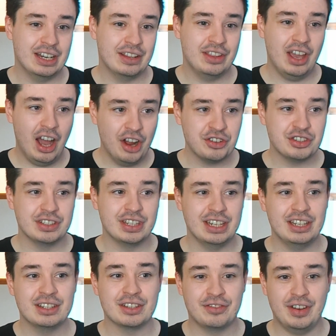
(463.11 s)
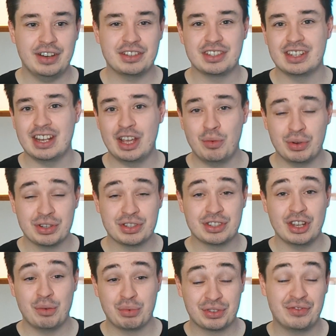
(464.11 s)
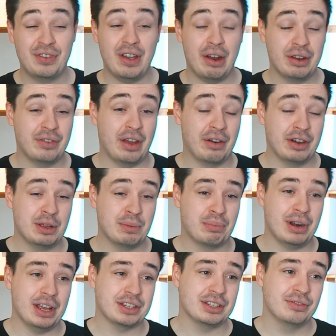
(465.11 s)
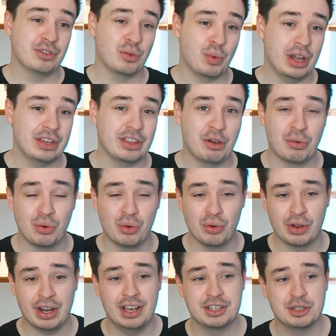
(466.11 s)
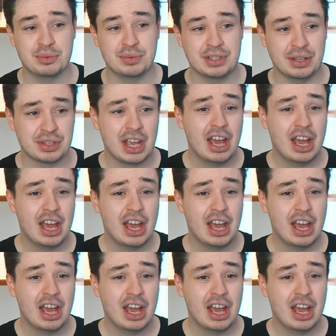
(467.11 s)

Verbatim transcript: The Argentinian defence today was uh, was very, very impressive. The way they were organising themselves,